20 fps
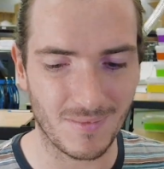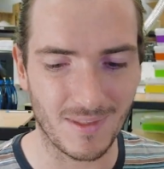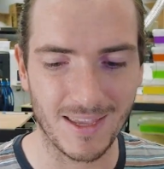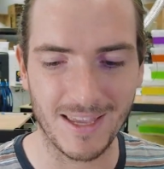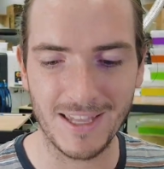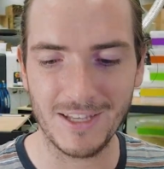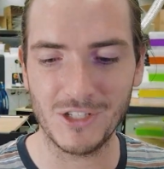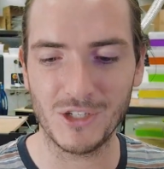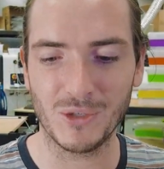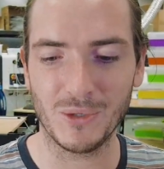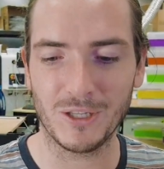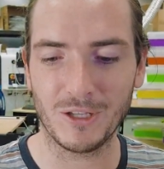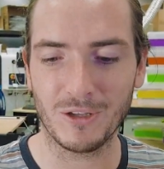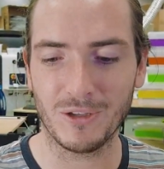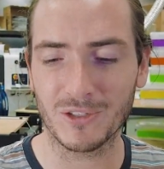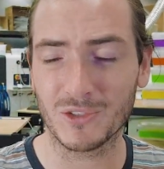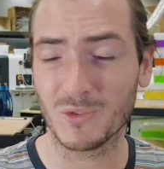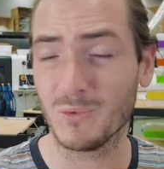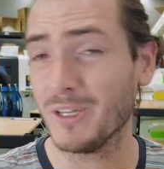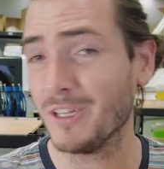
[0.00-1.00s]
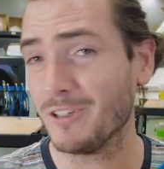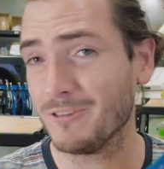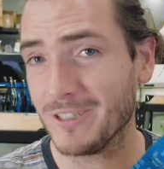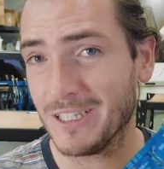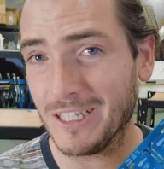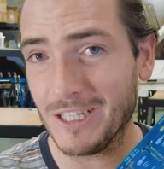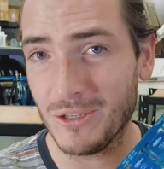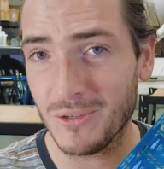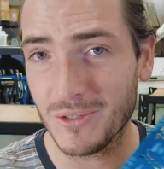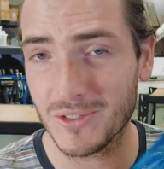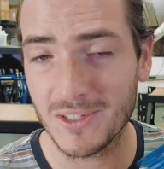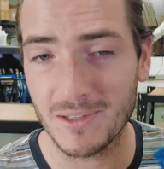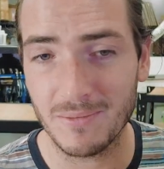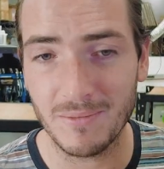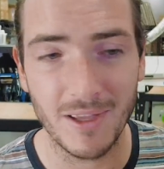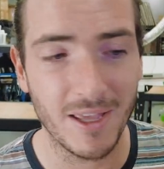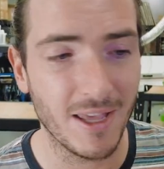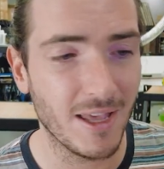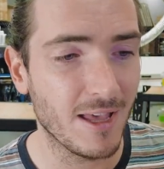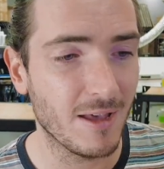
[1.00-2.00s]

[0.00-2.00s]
And tooling holes, we don't really use them,